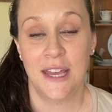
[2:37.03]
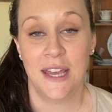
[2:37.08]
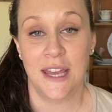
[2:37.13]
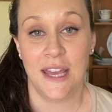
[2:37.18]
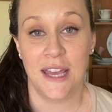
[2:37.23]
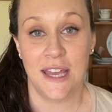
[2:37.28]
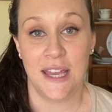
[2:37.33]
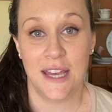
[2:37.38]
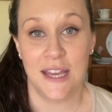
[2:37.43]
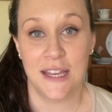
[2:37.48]

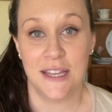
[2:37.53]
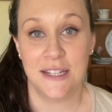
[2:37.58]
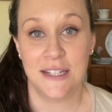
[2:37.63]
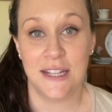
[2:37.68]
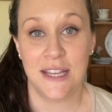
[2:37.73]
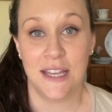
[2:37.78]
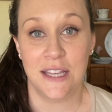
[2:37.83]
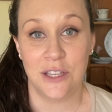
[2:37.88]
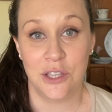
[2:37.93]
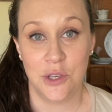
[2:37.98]
and
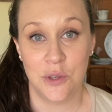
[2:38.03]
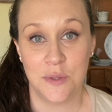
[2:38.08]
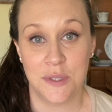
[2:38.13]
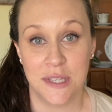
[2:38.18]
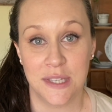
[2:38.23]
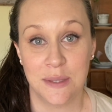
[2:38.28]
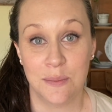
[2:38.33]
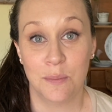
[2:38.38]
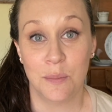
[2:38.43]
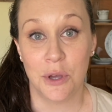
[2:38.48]
it
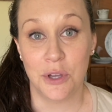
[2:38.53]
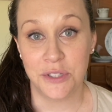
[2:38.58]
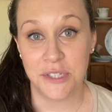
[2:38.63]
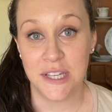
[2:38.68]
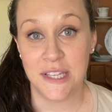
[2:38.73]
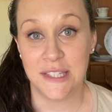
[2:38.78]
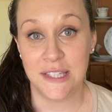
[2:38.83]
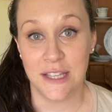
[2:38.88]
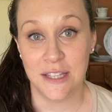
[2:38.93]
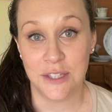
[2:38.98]
uses
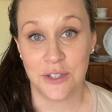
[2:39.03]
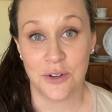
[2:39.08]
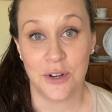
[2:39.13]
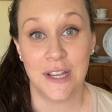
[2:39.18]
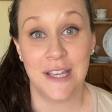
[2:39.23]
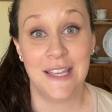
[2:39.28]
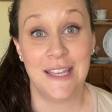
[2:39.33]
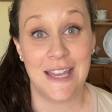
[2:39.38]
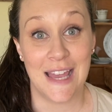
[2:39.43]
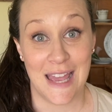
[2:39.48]

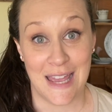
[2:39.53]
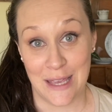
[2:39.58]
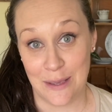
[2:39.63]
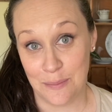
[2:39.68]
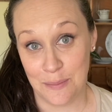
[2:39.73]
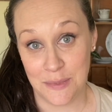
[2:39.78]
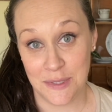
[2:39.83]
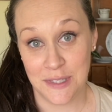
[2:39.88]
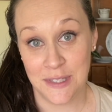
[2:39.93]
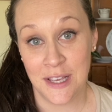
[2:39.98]
multisensory
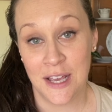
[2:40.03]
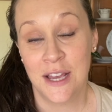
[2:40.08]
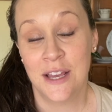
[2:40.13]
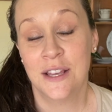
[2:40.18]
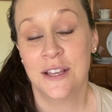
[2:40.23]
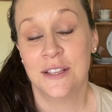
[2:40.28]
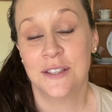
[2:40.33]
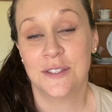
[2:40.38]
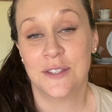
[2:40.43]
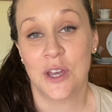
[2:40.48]
games.
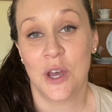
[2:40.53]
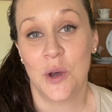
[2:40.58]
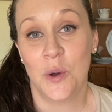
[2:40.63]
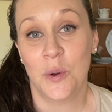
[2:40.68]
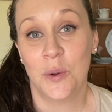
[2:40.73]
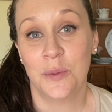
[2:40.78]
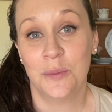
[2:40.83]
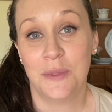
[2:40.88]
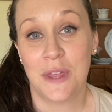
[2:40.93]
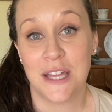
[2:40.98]

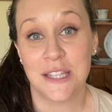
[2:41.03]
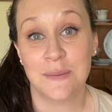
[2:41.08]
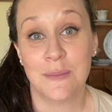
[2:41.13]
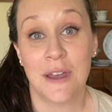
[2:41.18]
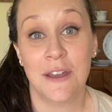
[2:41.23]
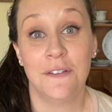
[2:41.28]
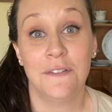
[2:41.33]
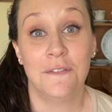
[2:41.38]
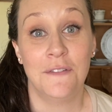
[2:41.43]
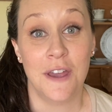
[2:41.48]
So that's
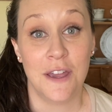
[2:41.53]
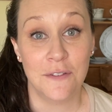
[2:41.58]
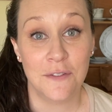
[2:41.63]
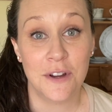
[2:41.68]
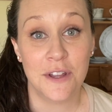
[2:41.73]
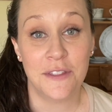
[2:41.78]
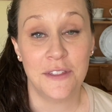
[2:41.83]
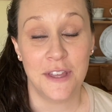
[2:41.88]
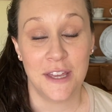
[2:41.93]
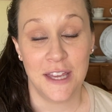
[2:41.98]
my
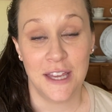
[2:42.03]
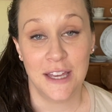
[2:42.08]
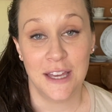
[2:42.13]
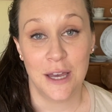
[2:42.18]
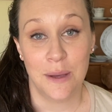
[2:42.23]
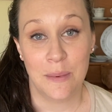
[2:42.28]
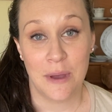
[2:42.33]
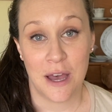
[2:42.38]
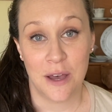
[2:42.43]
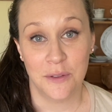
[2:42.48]
favorite thing
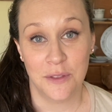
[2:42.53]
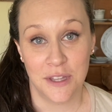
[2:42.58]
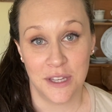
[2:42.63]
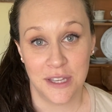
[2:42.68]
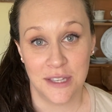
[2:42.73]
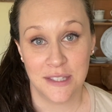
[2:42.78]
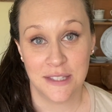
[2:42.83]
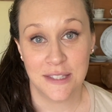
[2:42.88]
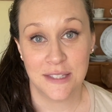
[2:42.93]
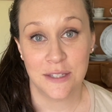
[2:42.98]
about
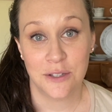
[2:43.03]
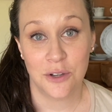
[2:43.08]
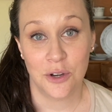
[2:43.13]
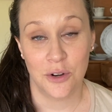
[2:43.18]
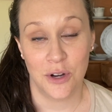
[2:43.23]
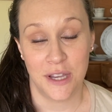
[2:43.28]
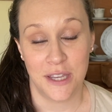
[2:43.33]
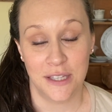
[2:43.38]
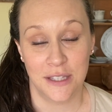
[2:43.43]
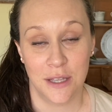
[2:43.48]
this
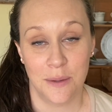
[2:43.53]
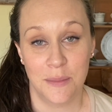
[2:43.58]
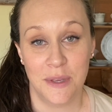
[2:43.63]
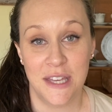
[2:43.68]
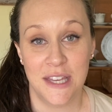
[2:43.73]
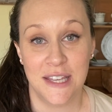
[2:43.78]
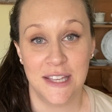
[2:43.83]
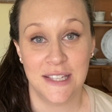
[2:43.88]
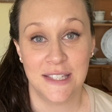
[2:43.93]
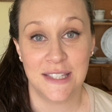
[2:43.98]
curriculum
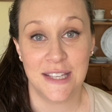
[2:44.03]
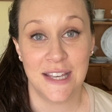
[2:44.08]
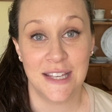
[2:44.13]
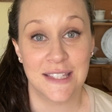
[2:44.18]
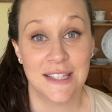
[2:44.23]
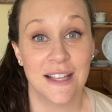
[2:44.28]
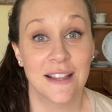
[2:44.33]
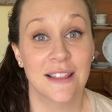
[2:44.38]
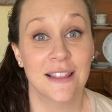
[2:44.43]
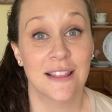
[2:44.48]
is it's
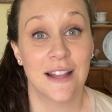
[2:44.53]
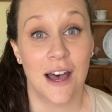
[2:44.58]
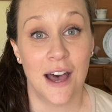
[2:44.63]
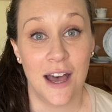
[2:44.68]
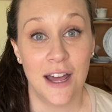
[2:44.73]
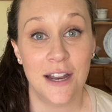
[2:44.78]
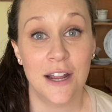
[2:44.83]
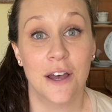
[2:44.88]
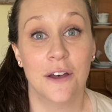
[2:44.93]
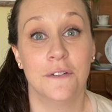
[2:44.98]
a
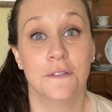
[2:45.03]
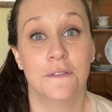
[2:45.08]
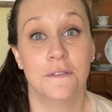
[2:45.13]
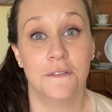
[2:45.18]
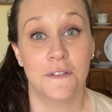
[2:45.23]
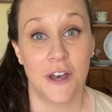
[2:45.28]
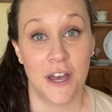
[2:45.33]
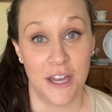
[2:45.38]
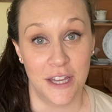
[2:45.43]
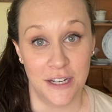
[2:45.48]
lot of
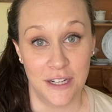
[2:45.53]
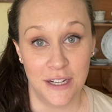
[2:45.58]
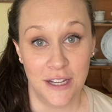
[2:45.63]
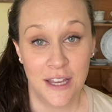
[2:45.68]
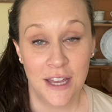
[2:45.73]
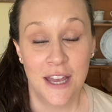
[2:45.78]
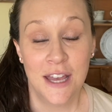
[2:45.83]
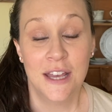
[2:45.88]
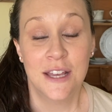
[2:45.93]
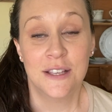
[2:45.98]
fun.
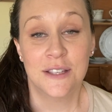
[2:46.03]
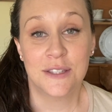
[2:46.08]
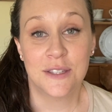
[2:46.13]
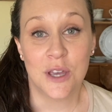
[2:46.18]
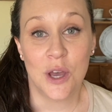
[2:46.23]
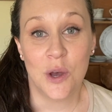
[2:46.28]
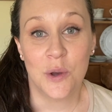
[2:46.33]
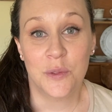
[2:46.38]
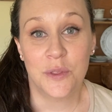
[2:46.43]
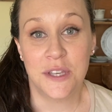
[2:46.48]

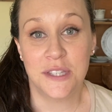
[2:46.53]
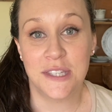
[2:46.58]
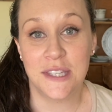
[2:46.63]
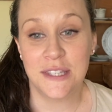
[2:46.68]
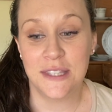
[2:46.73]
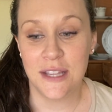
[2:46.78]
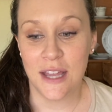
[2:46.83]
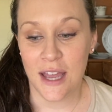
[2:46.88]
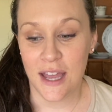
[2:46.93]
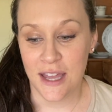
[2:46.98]
So this is
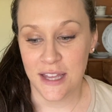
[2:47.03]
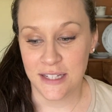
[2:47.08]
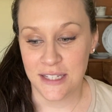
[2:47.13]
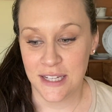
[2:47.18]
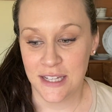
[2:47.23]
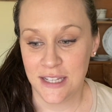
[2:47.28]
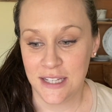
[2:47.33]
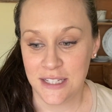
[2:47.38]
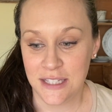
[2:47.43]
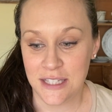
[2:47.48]
not
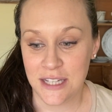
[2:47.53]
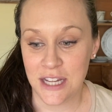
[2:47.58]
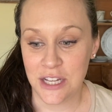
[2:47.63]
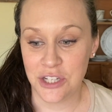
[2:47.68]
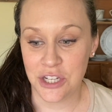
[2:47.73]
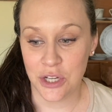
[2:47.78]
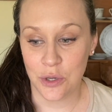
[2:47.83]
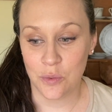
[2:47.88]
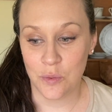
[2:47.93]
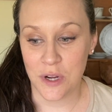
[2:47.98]

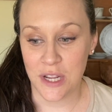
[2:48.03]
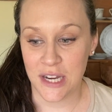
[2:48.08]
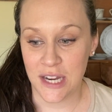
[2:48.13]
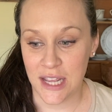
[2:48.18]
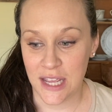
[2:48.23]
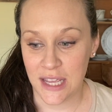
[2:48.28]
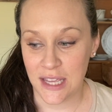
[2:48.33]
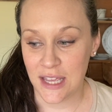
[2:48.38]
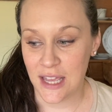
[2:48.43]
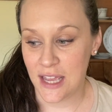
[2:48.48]
teaching
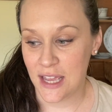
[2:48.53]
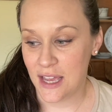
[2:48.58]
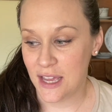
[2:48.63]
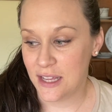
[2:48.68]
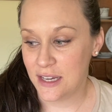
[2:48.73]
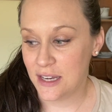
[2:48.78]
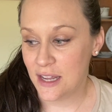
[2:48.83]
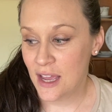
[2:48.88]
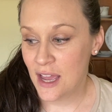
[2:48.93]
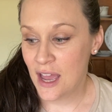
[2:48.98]
reading
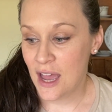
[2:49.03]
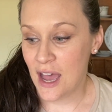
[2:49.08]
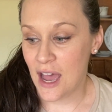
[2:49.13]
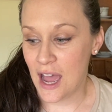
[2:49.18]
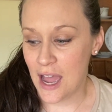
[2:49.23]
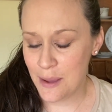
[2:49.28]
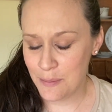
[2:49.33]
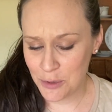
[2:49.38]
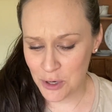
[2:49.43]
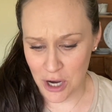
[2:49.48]
and
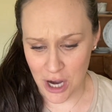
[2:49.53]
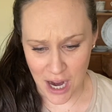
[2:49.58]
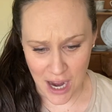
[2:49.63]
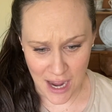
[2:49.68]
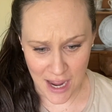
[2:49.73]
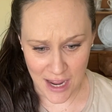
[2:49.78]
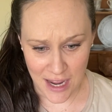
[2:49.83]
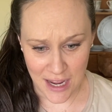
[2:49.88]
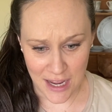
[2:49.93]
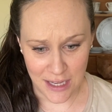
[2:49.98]
I'm
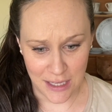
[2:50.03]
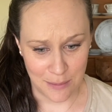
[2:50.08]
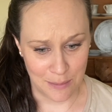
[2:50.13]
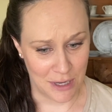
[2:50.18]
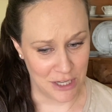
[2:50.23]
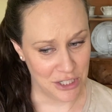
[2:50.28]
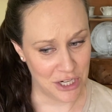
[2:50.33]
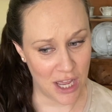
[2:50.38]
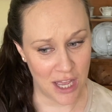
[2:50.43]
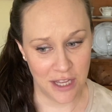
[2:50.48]
crying and my
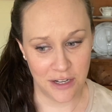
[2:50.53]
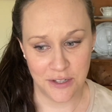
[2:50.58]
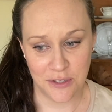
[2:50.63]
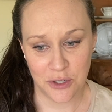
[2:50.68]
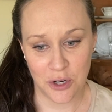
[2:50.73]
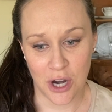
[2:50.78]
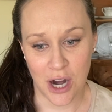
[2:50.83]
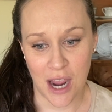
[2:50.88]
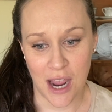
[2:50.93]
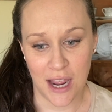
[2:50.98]
child is
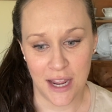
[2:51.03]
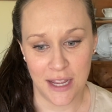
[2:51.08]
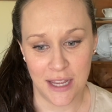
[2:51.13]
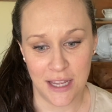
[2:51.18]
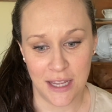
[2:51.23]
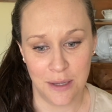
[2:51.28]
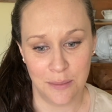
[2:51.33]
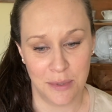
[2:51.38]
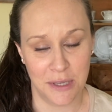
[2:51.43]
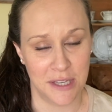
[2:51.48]

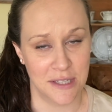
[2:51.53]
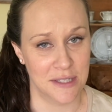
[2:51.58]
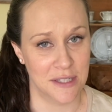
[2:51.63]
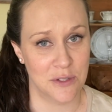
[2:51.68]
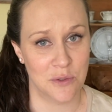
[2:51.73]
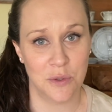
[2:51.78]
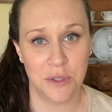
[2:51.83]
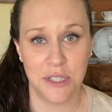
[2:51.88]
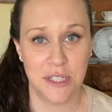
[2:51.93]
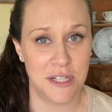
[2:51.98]
crying because it's
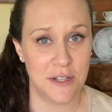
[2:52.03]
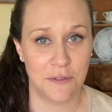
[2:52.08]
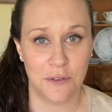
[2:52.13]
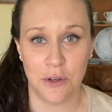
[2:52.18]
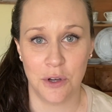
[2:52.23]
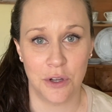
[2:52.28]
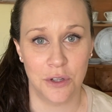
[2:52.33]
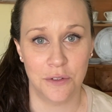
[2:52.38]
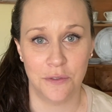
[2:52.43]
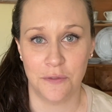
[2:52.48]
really
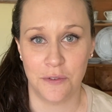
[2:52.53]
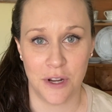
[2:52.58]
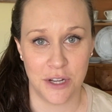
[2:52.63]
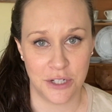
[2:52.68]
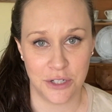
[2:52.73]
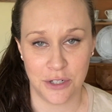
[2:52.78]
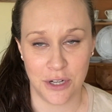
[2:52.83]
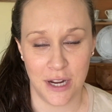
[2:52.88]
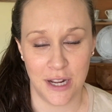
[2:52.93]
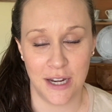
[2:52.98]
difficult and
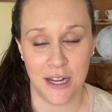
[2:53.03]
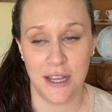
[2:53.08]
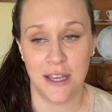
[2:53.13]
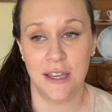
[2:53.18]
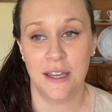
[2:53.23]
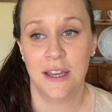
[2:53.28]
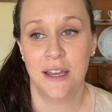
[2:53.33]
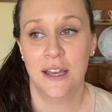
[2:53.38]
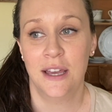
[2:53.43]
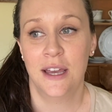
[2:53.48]

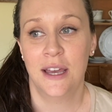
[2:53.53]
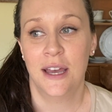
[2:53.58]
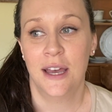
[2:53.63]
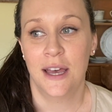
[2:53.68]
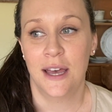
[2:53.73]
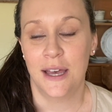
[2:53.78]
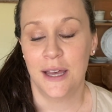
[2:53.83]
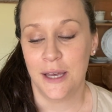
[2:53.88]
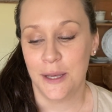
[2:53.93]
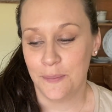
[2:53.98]
frustrating.
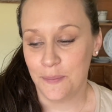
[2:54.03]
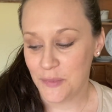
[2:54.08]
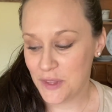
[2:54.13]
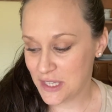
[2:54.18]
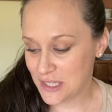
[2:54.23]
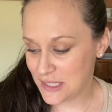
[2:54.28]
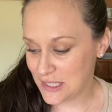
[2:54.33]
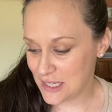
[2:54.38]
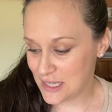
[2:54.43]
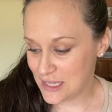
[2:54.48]

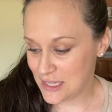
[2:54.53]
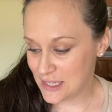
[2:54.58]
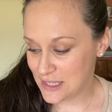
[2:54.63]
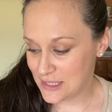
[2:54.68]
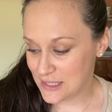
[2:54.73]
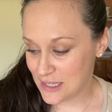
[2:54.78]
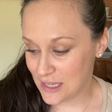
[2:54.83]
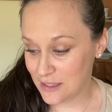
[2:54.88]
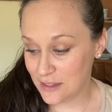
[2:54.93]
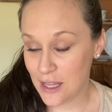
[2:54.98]
This
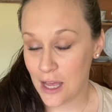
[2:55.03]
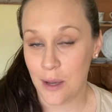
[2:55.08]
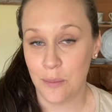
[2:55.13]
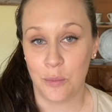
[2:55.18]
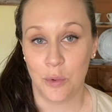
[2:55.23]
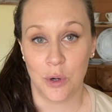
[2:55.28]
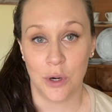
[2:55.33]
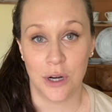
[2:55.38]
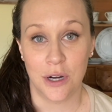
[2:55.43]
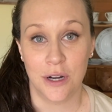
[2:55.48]
is a lot
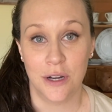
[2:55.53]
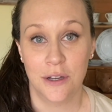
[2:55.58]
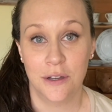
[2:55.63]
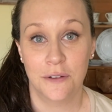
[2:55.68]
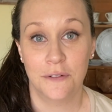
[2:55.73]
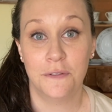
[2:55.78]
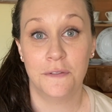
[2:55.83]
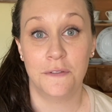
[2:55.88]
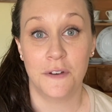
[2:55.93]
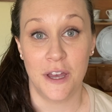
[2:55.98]
more
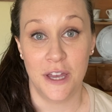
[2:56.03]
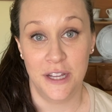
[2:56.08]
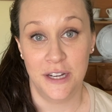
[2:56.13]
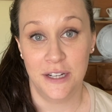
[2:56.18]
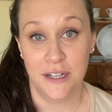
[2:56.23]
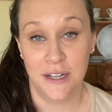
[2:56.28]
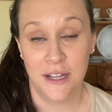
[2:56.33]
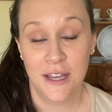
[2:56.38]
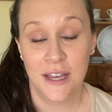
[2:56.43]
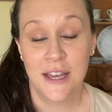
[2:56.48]
fun.
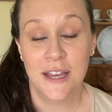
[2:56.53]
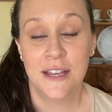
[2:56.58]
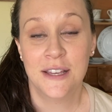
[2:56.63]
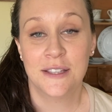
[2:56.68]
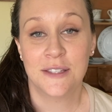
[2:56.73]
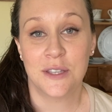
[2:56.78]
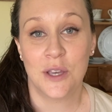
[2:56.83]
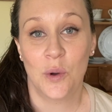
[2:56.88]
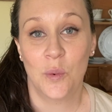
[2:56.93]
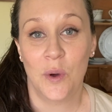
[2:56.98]

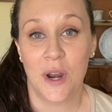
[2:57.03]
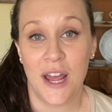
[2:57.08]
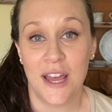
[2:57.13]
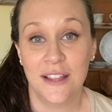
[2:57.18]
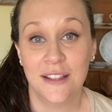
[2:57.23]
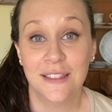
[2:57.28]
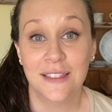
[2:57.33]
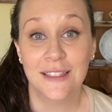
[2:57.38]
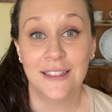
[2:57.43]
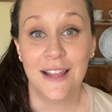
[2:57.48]
So what I
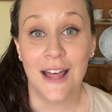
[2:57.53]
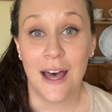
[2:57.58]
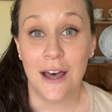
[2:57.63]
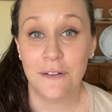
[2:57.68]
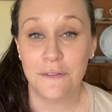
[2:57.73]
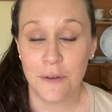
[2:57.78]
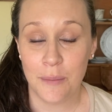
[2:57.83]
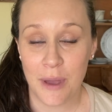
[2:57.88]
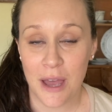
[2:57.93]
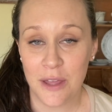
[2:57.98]
love
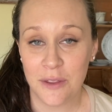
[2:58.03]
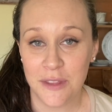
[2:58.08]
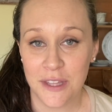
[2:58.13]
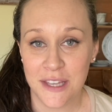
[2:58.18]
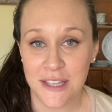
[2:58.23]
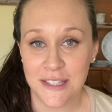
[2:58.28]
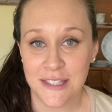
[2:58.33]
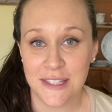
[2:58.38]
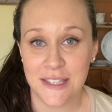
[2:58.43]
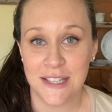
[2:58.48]
about
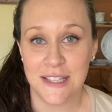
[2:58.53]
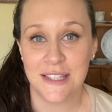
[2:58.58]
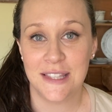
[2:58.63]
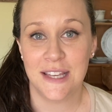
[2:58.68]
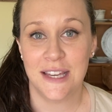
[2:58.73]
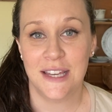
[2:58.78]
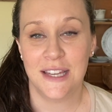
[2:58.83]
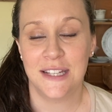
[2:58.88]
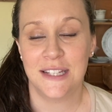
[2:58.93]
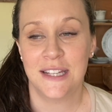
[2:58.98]
this is
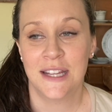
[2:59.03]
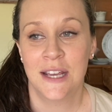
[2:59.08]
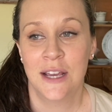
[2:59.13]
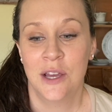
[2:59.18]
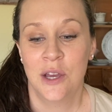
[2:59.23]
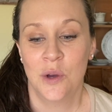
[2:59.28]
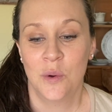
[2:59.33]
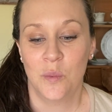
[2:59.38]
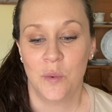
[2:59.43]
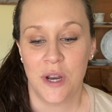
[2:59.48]
that
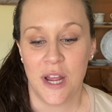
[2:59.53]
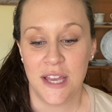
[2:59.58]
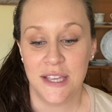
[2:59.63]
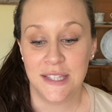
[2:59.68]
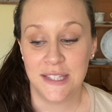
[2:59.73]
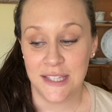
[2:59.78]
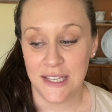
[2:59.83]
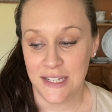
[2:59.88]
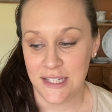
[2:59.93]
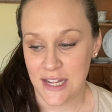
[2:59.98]
when I
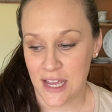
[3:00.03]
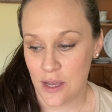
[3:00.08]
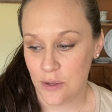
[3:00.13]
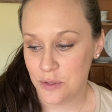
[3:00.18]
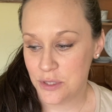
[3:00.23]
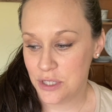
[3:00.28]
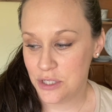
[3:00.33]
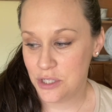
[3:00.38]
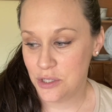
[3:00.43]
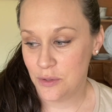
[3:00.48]
sit down
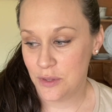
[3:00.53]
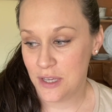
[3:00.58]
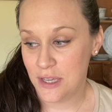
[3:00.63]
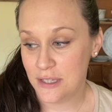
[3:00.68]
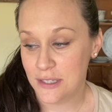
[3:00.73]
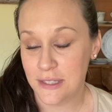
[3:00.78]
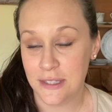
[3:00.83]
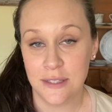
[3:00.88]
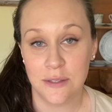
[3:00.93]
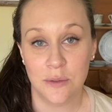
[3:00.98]
to do this